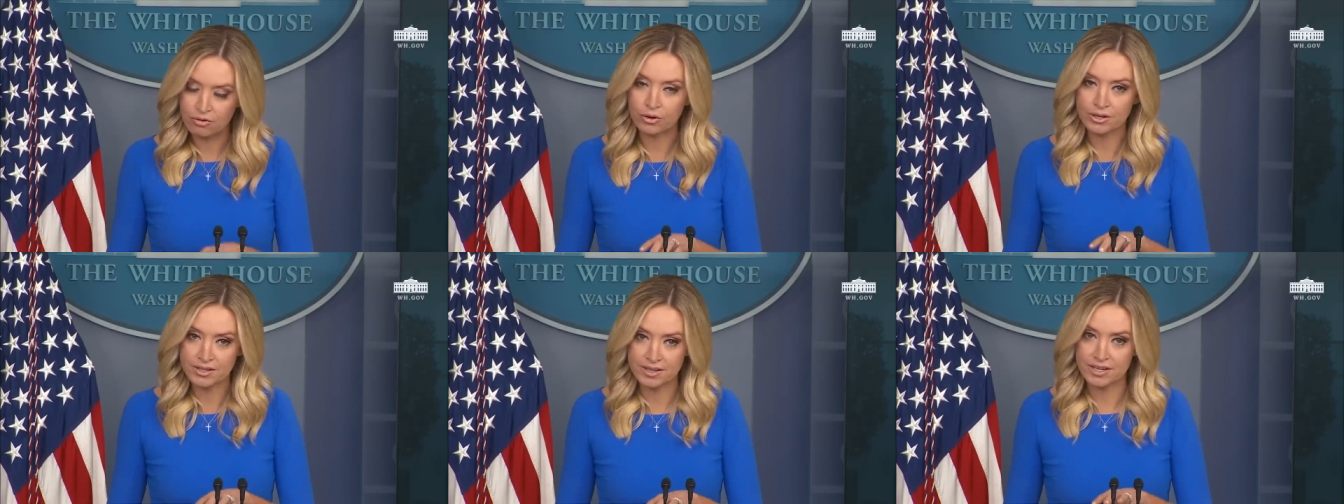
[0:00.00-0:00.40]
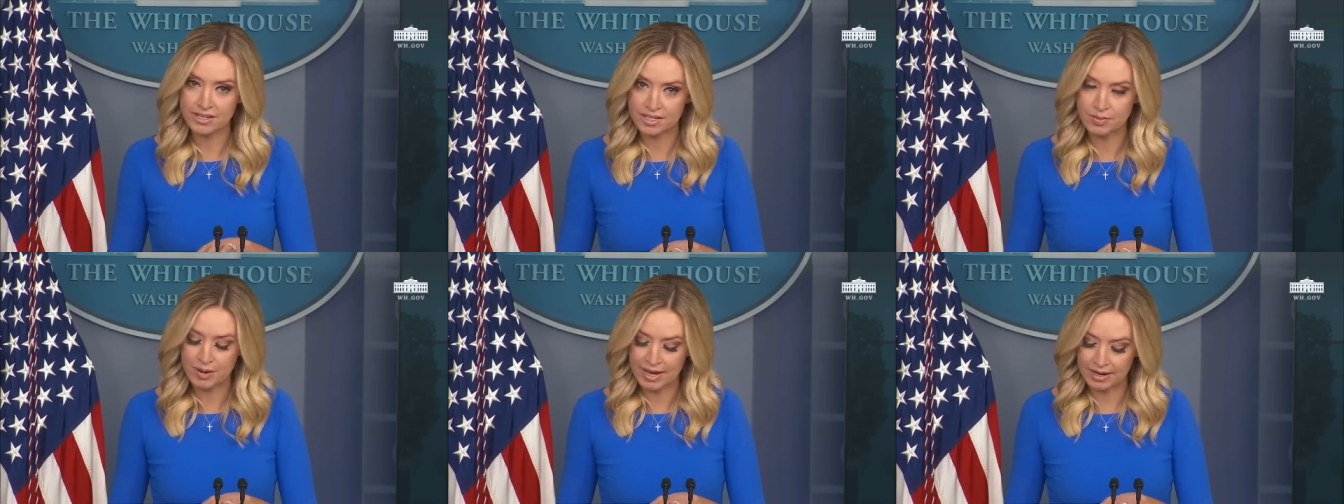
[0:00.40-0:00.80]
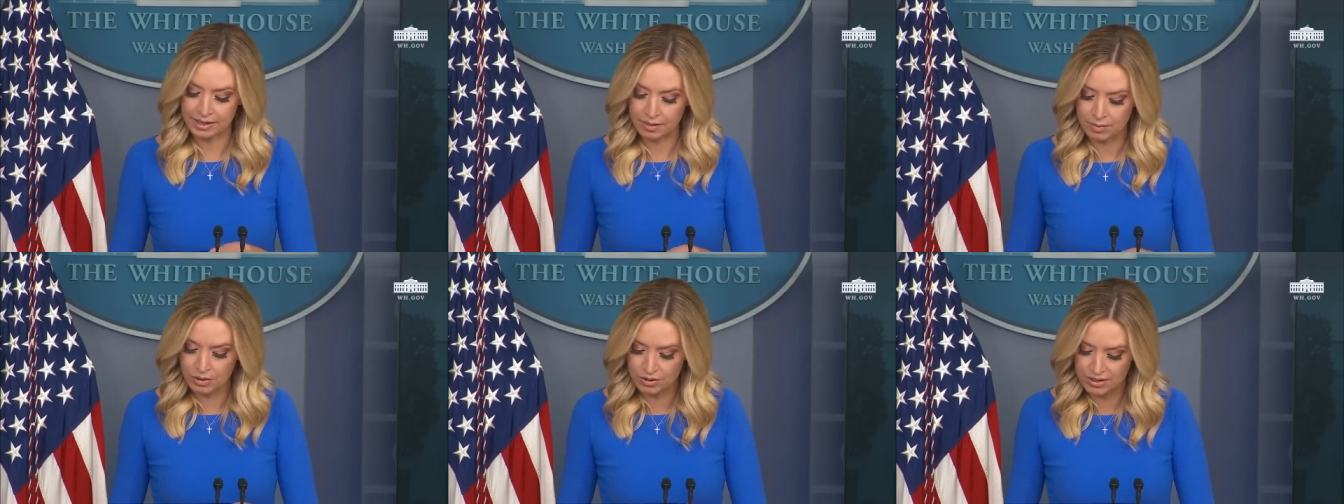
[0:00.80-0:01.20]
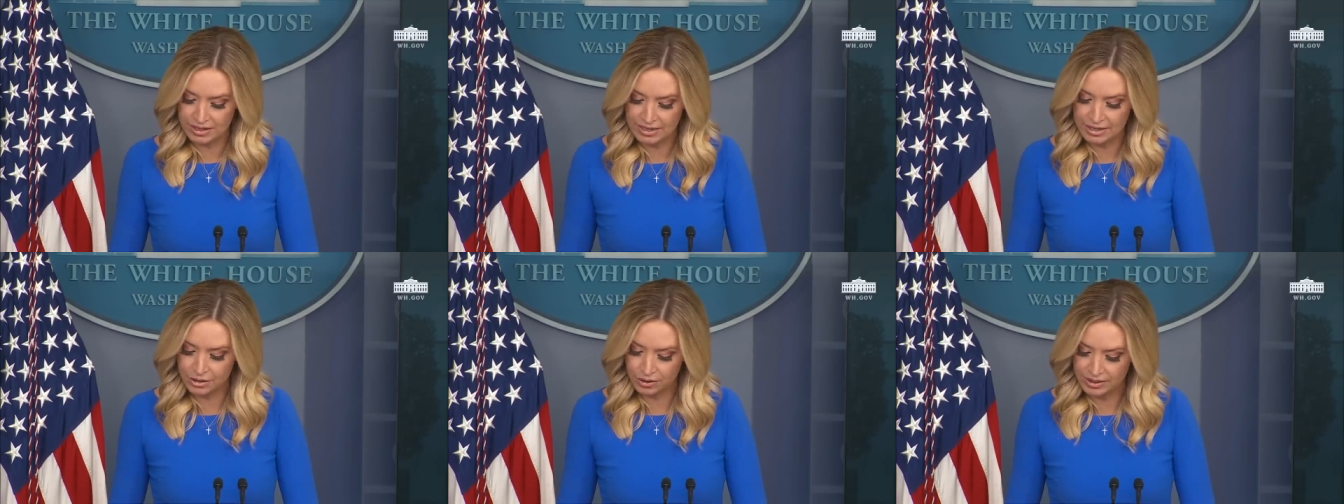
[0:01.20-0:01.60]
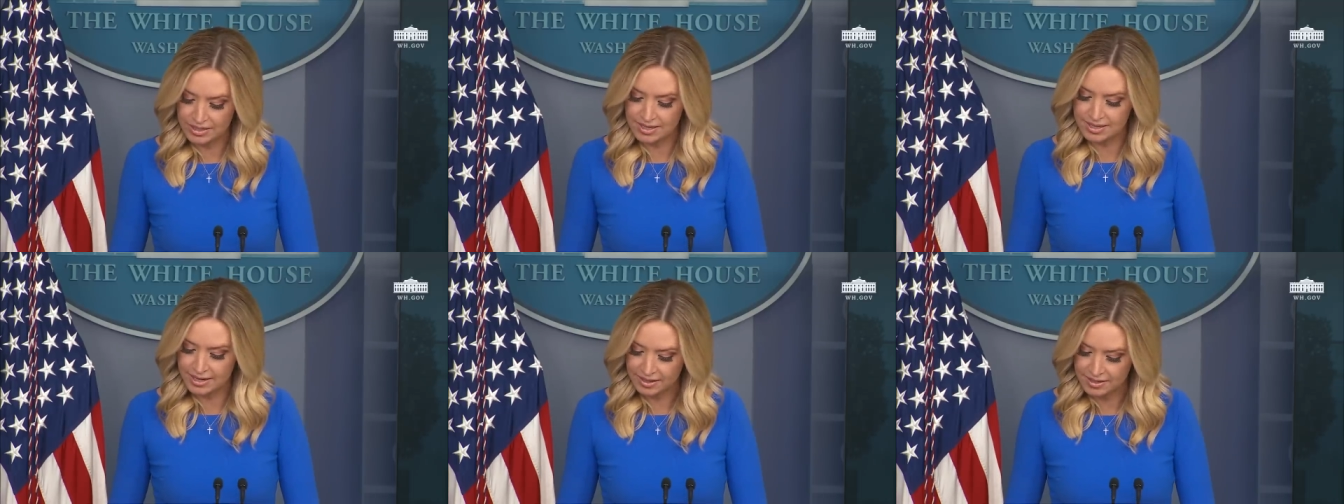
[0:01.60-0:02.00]
for the Hispanic community, nearly
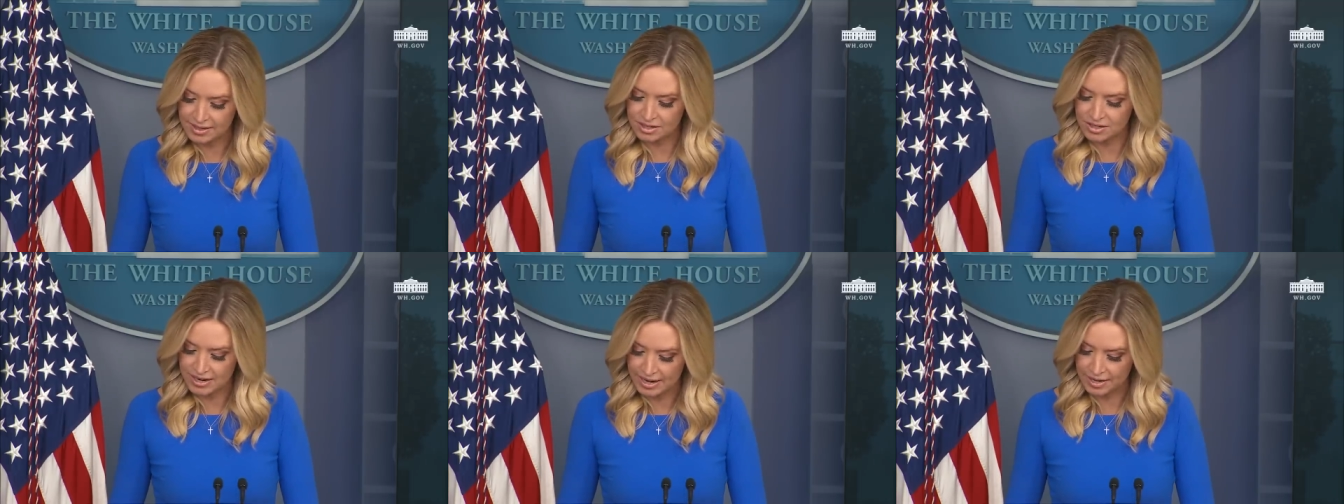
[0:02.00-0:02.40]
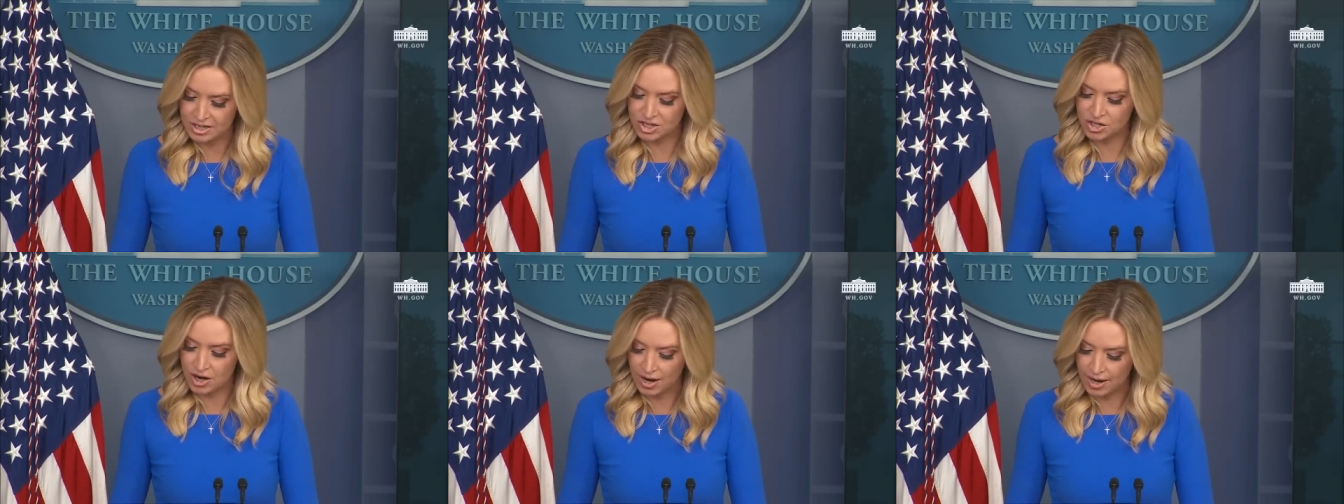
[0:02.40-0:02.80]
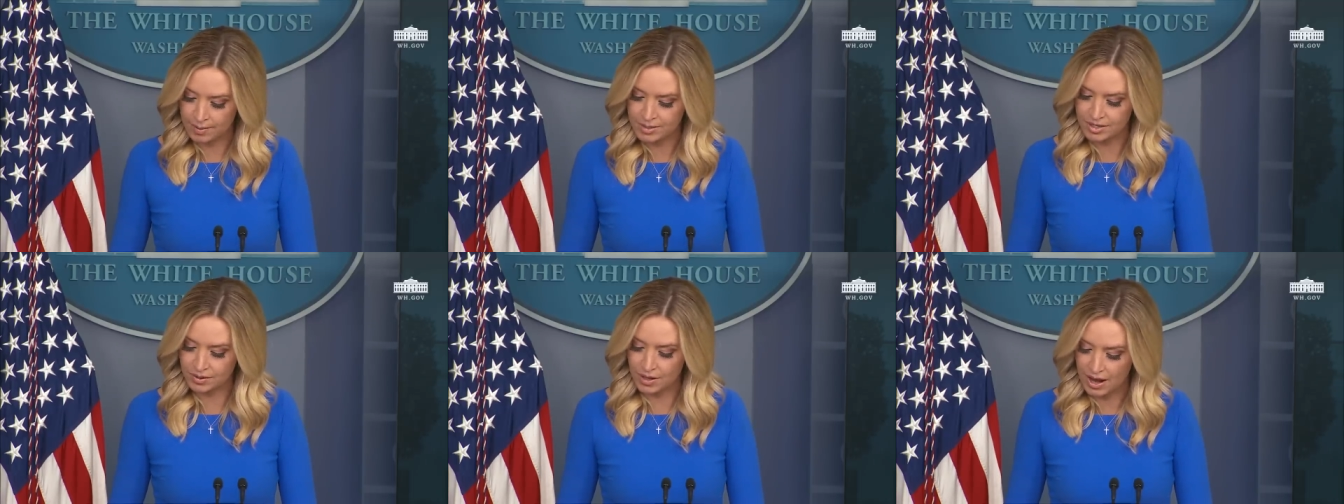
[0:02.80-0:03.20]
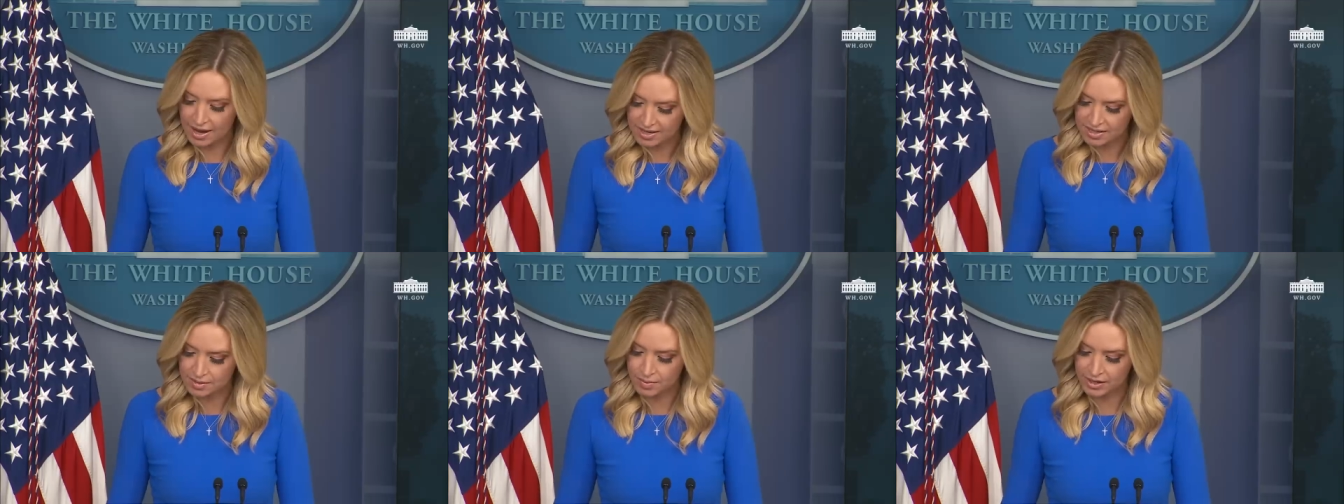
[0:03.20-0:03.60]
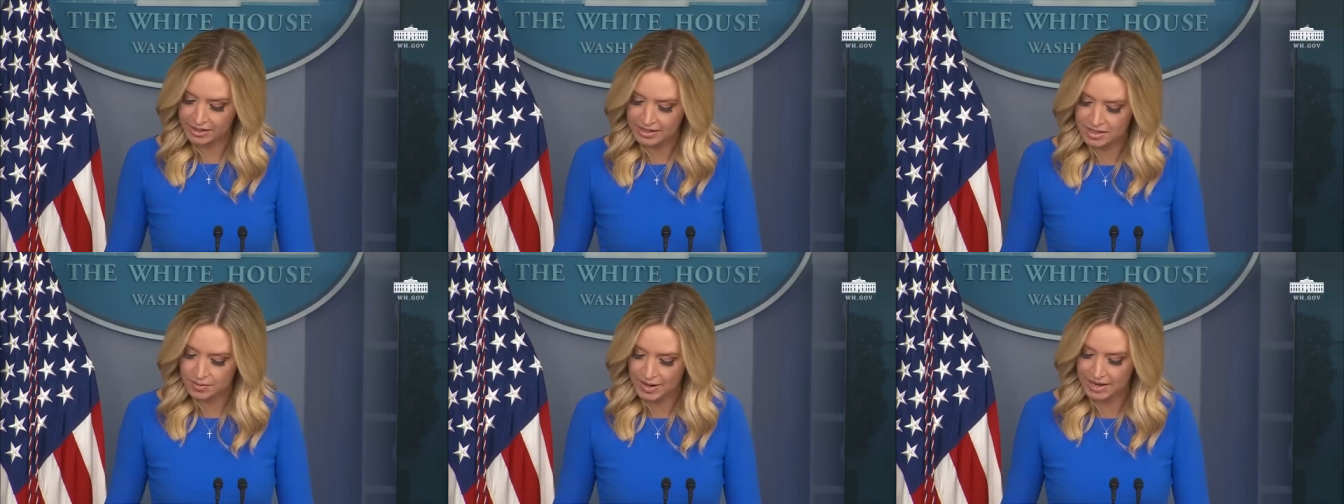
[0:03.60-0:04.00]
six in 10 jobs lost among
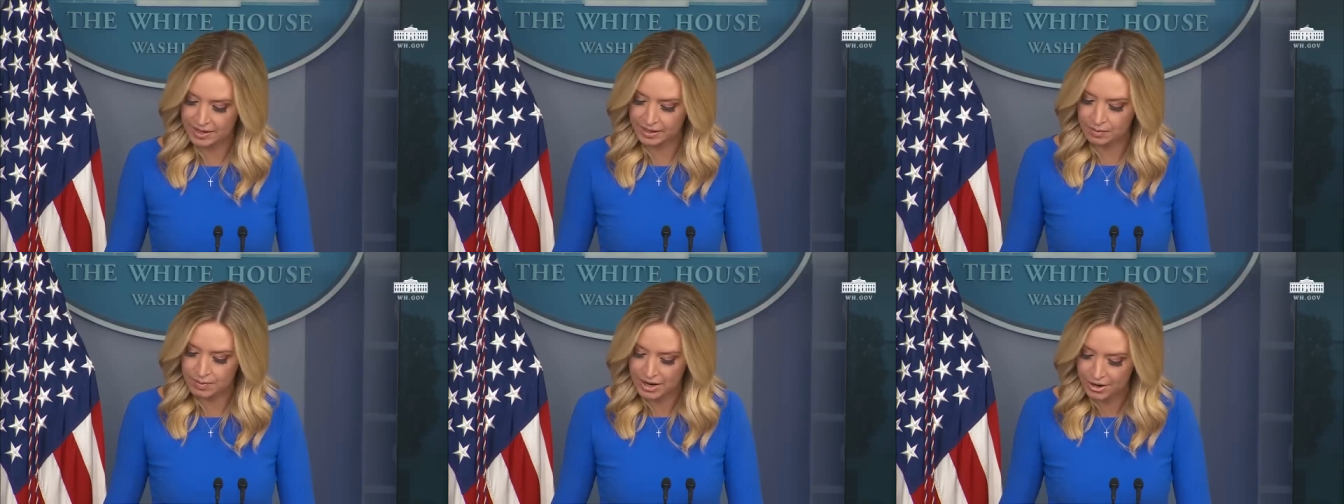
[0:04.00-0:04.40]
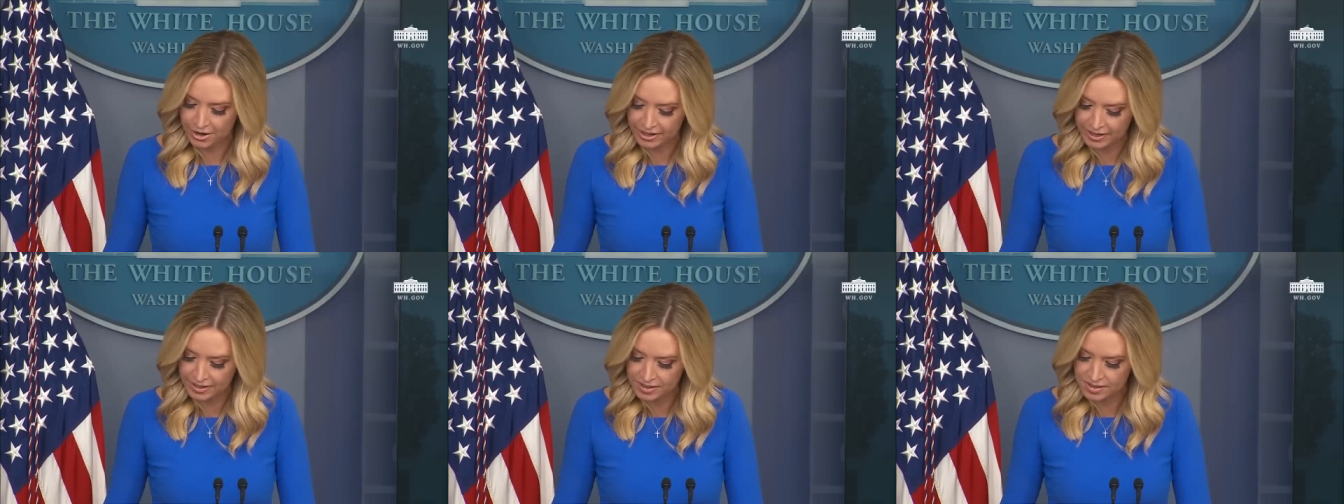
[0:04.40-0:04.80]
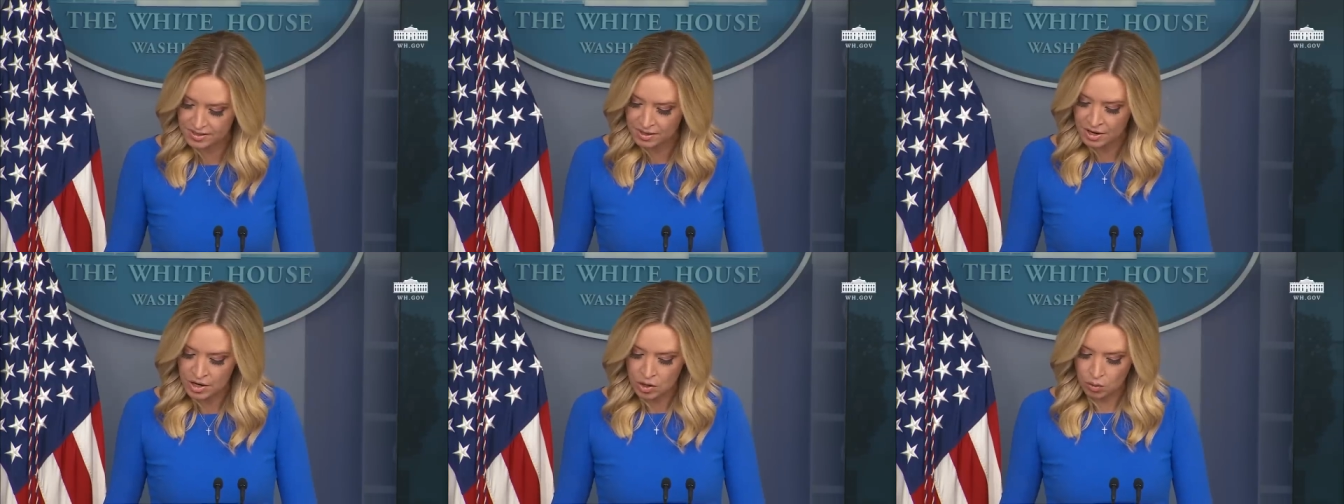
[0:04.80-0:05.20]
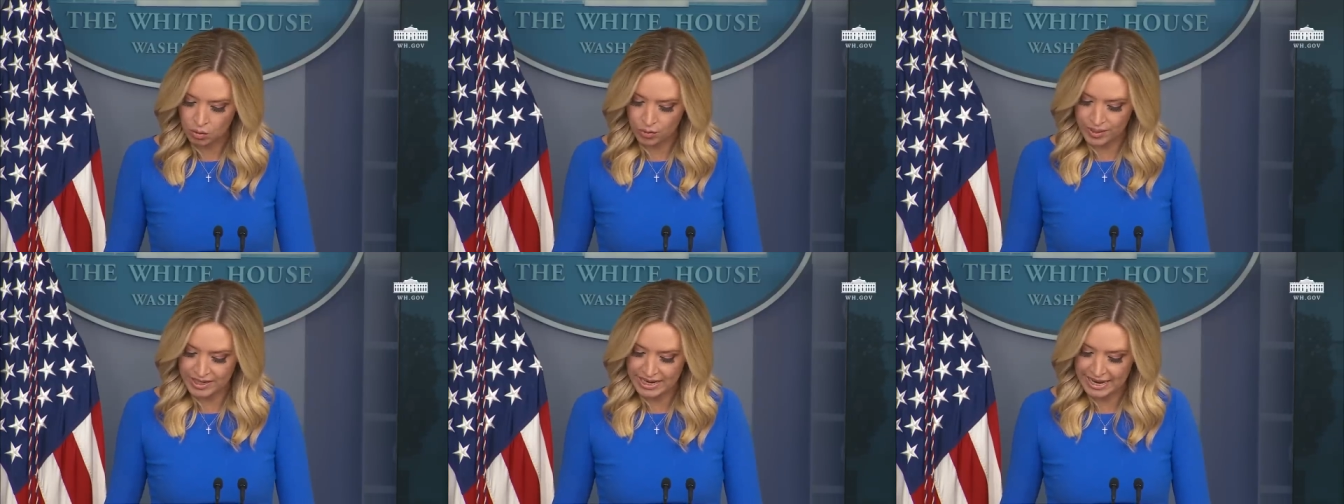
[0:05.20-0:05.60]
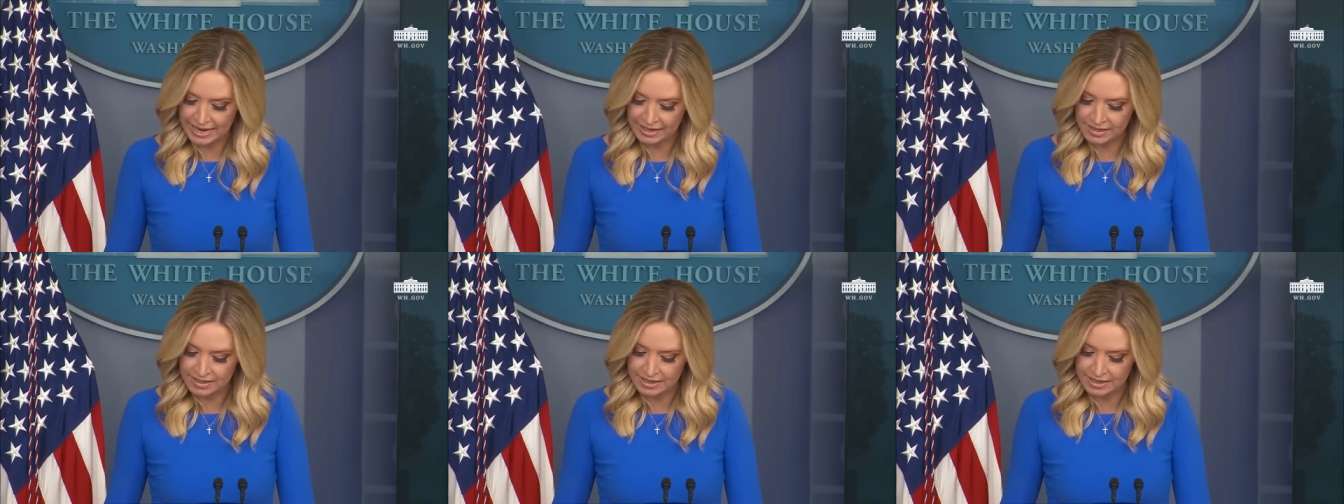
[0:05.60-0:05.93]
Hispanic Americans were regained,